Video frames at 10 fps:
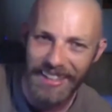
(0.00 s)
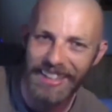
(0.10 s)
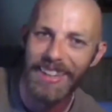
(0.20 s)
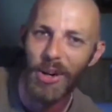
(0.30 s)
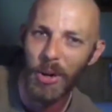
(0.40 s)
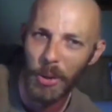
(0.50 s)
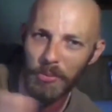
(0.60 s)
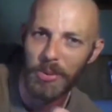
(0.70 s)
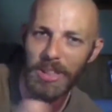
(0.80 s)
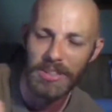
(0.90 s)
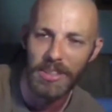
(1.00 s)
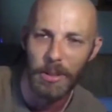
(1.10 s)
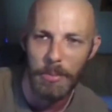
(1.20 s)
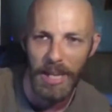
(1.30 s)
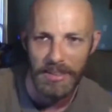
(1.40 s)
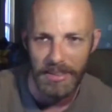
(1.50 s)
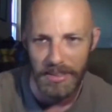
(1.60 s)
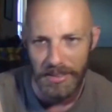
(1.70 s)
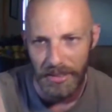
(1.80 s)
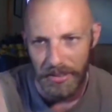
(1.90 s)
And then I'll hopefully settle back to
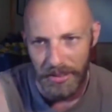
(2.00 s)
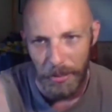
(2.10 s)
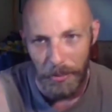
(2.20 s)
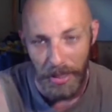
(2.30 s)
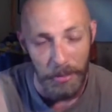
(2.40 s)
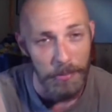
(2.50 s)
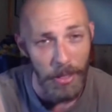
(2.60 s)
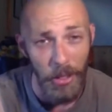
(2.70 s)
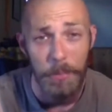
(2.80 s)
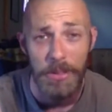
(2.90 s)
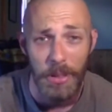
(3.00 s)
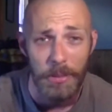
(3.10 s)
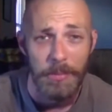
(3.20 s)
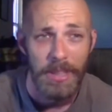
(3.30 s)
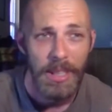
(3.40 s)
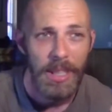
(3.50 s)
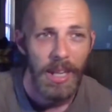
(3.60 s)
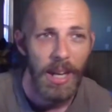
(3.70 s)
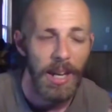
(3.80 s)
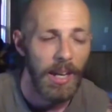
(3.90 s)
the center somewhere. Hope so.
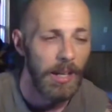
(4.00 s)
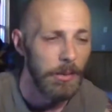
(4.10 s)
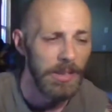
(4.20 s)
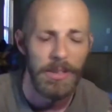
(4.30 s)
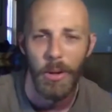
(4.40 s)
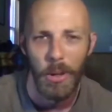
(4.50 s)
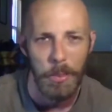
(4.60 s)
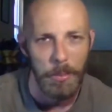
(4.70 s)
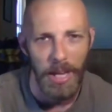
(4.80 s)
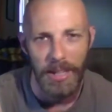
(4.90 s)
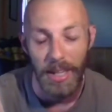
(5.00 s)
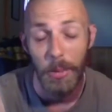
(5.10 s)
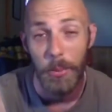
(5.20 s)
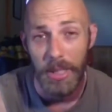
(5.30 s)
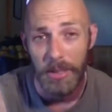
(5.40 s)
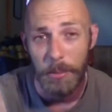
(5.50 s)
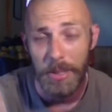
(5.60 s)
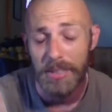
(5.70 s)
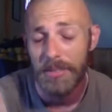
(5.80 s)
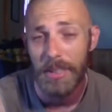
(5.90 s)
There's no hope about it. I will,
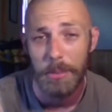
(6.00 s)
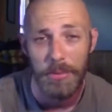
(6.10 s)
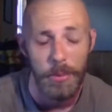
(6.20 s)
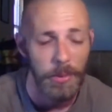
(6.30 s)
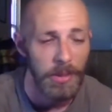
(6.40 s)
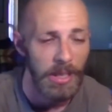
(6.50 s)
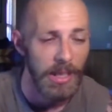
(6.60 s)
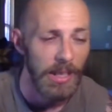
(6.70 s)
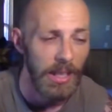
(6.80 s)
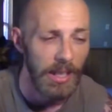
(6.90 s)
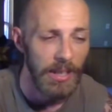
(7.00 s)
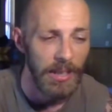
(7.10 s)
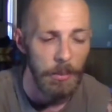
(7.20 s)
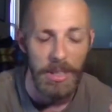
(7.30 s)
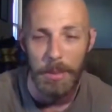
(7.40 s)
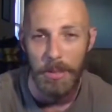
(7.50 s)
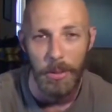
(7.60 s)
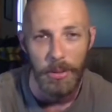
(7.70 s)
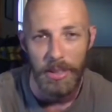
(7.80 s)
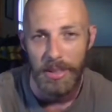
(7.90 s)
because I've done it before and I can. I'm going to keep
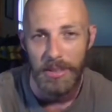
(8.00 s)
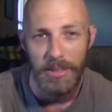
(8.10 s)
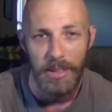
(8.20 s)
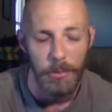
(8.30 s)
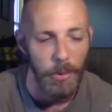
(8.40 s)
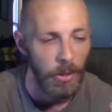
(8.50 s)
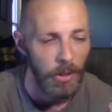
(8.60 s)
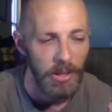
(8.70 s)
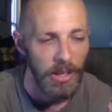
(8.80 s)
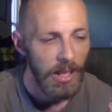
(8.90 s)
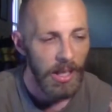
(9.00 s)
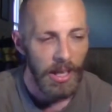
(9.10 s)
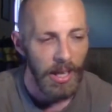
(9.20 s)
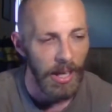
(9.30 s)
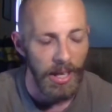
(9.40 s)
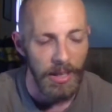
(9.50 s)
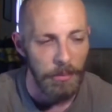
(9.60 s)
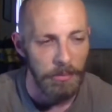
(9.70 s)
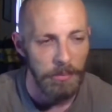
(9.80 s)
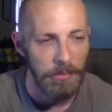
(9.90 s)
going, and there's nothing wrong.
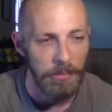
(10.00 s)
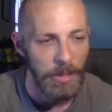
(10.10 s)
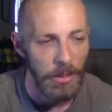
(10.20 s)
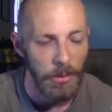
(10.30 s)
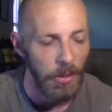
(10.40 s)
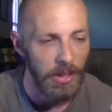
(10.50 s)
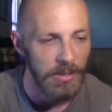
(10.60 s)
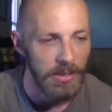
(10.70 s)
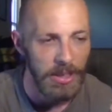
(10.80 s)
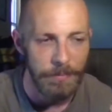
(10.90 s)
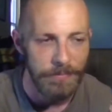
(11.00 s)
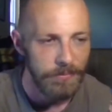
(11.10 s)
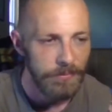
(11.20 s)
And, you know, honestly,